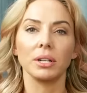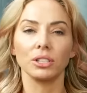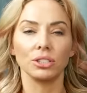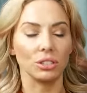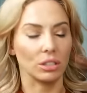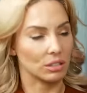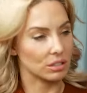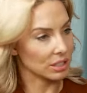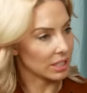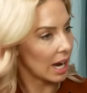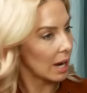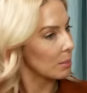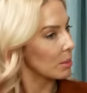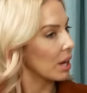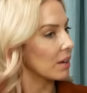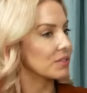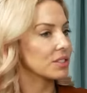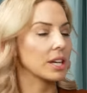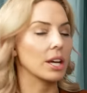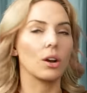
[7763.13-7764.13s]
a certain time. You
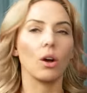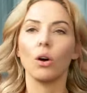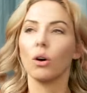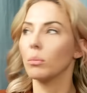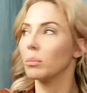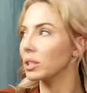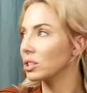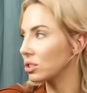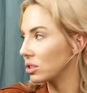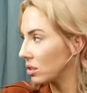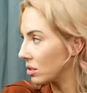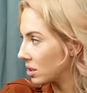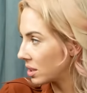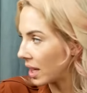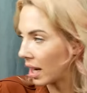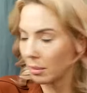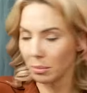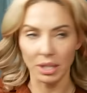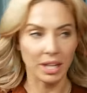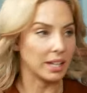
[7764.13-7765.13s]
have to get home at a certain
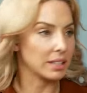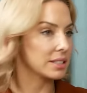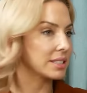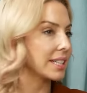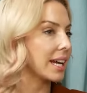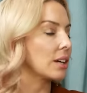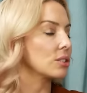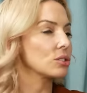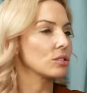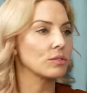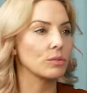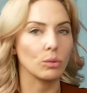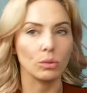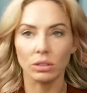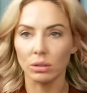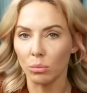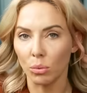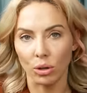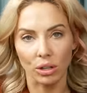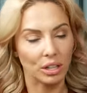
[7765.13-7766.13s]
time. You can't stay out till 4 in
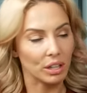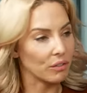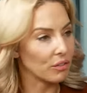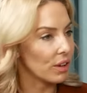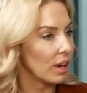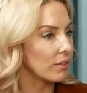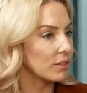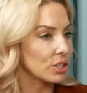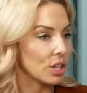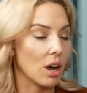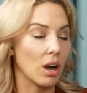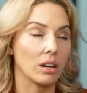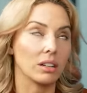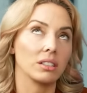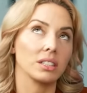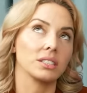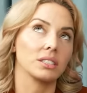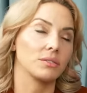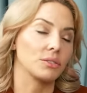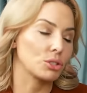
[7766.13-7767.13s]
the morning if you have a dog, at
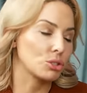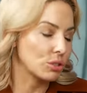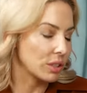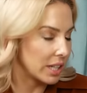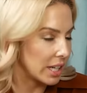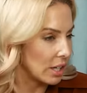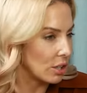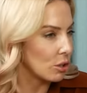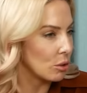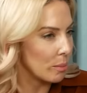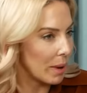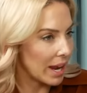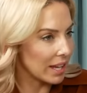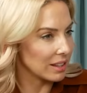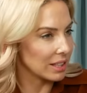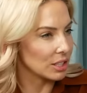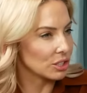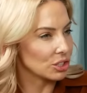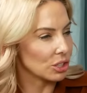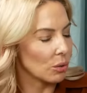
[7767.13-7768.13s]
least if you're treating it
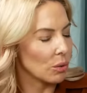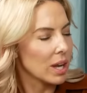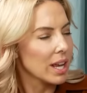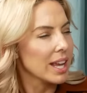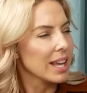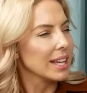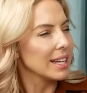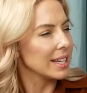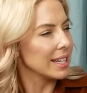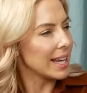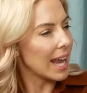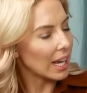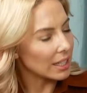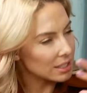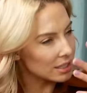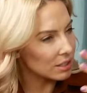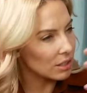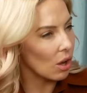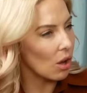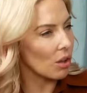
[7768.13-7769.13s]
humanely. So
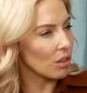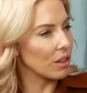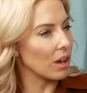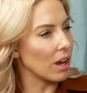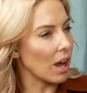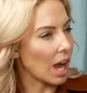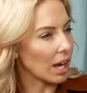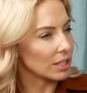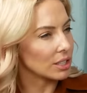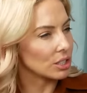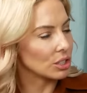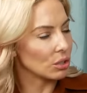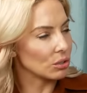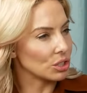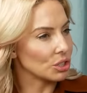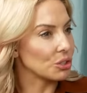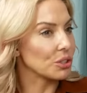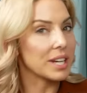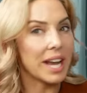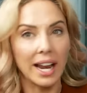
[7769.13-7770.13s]
yes, all the
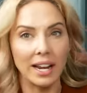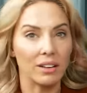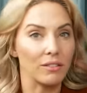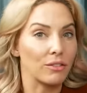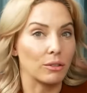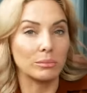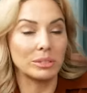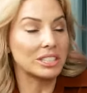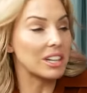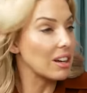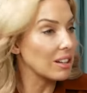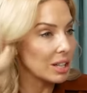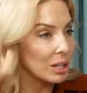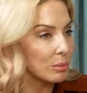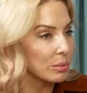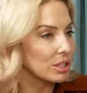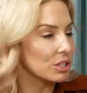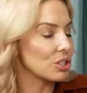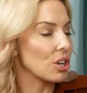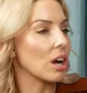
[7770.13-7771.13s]
oxytocin you're getting from snuggling
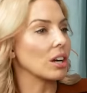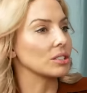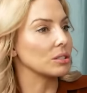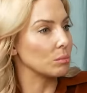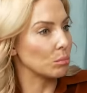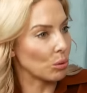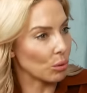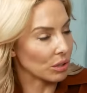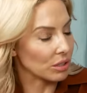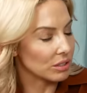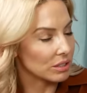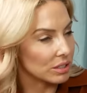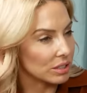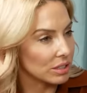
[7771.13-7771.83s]
with the dog is important,